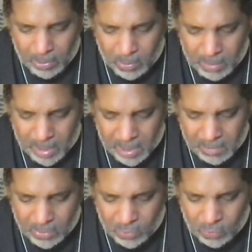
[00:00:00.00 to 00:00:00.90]
We must
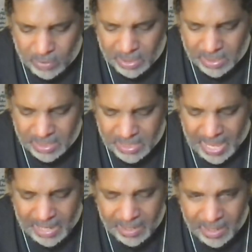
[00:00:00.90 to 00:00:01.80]
move this
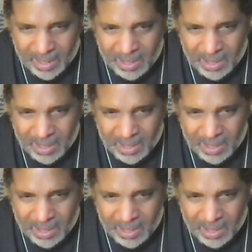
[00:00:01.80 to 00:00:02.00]
society